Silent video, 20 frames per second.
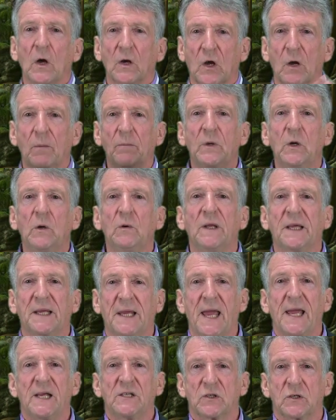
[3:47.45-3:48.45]

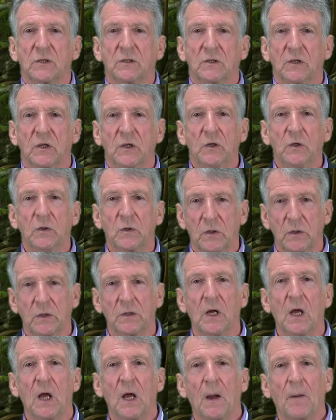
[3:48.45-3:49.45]
communication that you
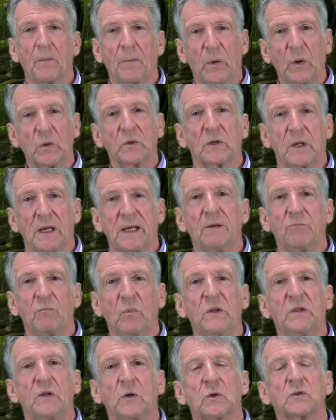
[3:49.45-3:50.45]
can put in
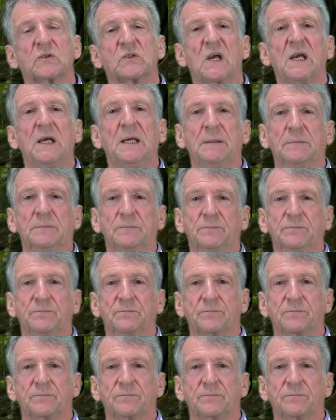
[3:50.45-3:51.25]
with your team.